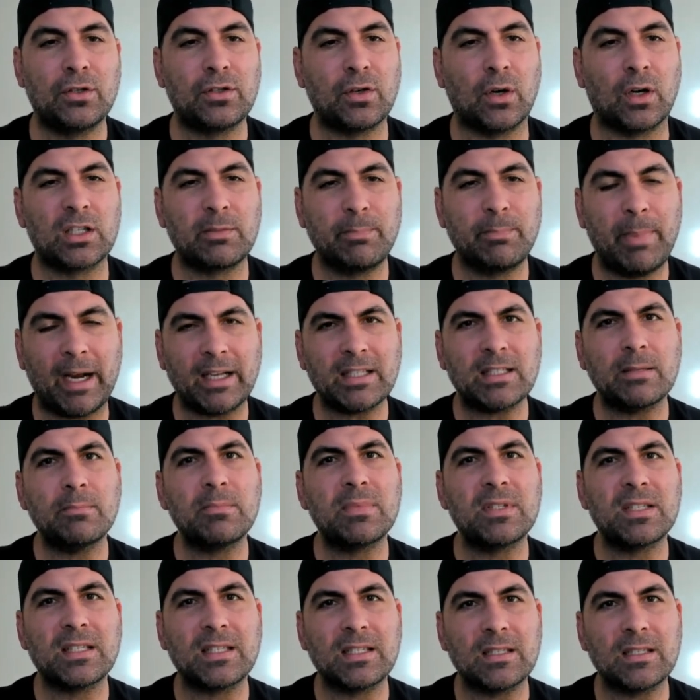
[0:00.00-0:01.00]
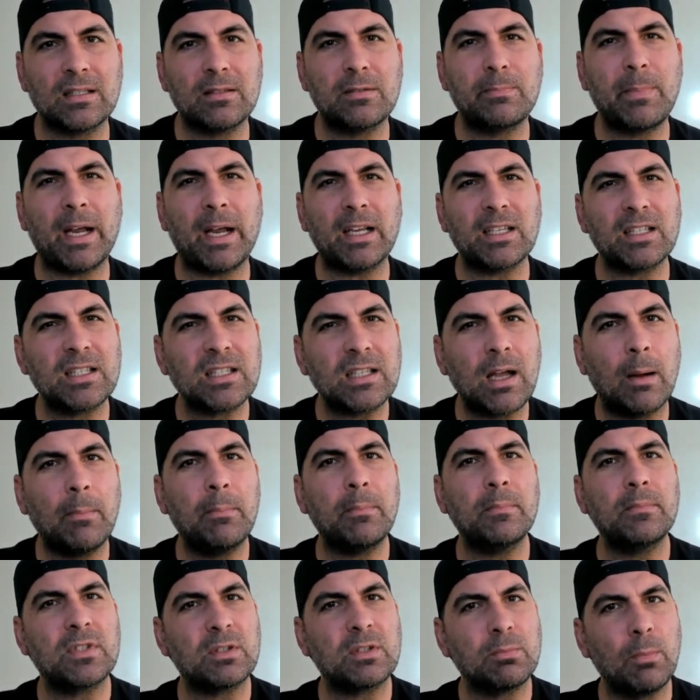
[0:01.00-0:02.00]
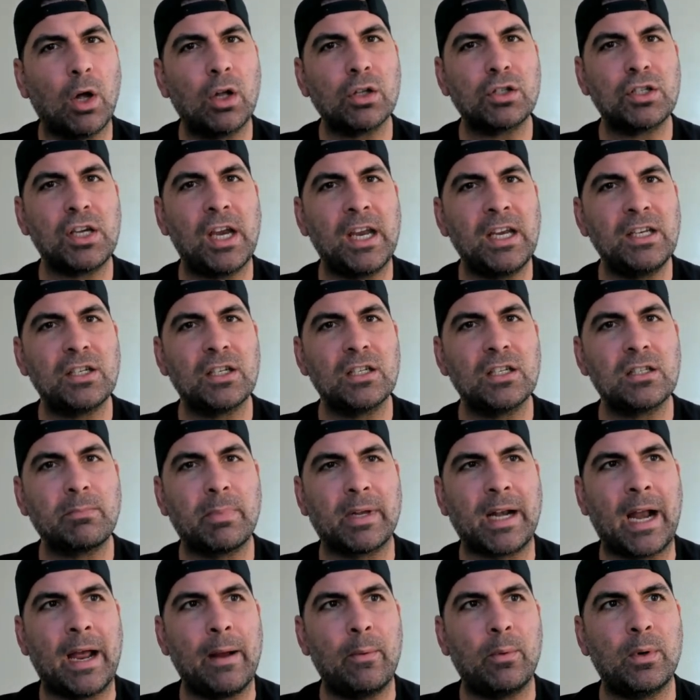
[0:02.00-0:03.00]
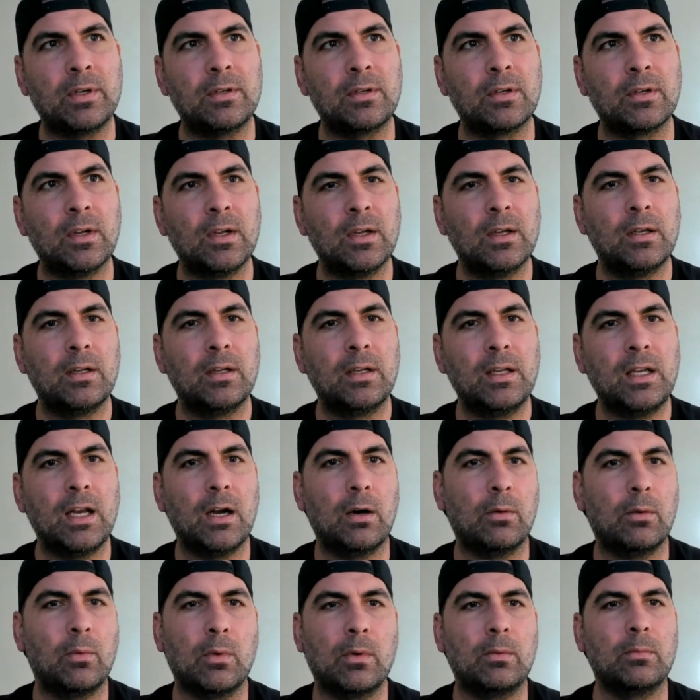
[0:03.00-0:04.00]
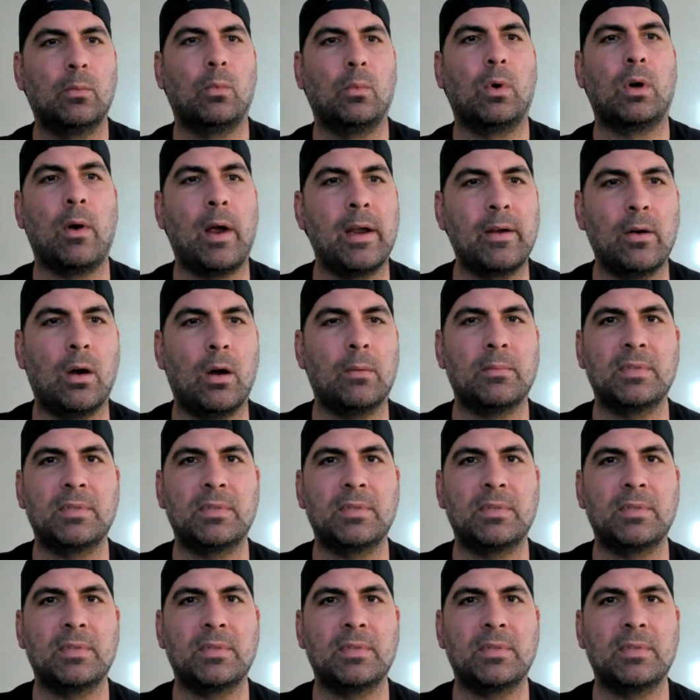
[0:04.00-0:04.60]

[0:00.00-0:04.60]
So expect some small changes, but I would, what do I know?